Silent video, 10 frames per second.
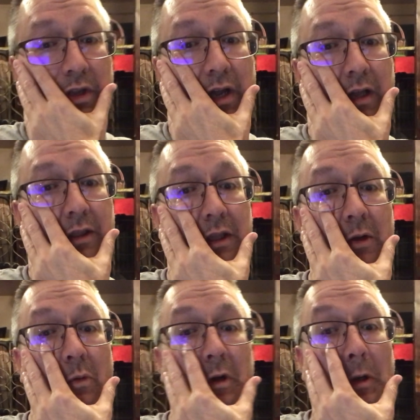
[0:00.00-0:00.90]
I
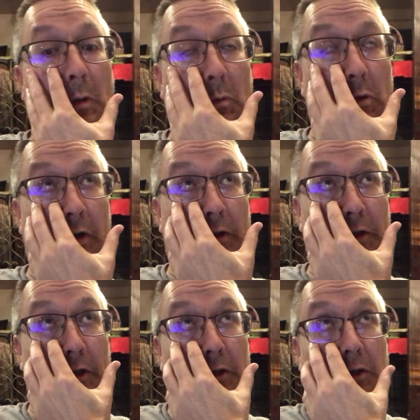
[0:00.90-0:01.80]
think one of
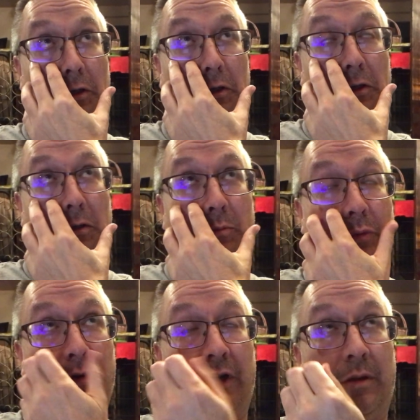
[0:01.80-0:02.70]
the
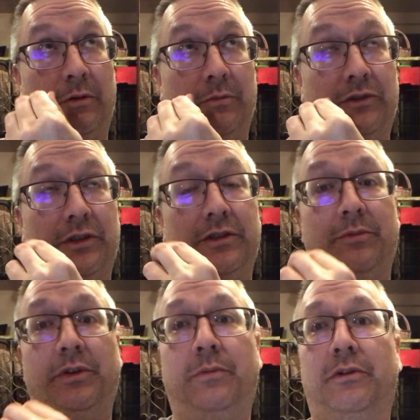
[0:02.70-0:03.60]
problems is
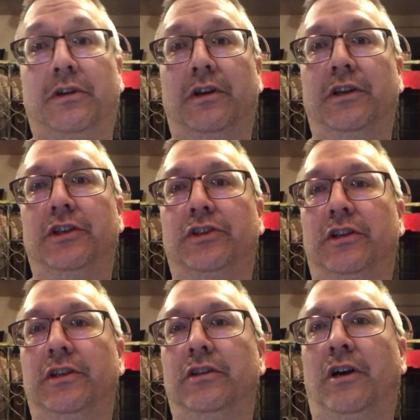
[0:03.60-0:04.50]
that people are
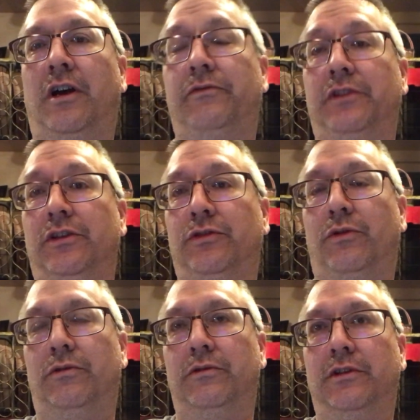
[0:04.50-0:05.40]
initially often
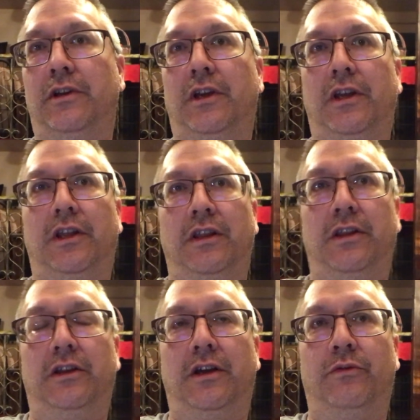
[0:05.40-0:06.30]
told
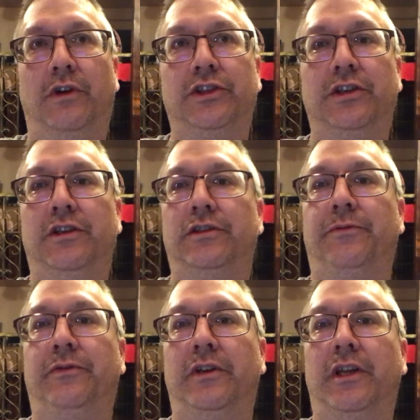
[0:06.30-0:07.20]
that Russian is a
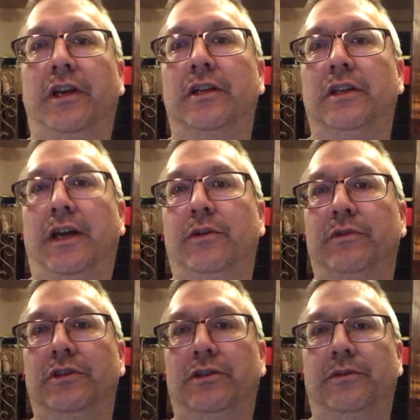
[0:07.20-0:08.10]
phonetic
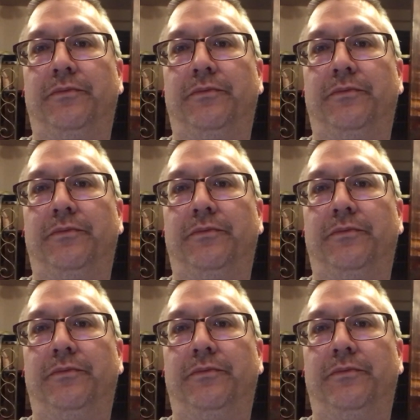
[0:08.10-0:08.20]
language.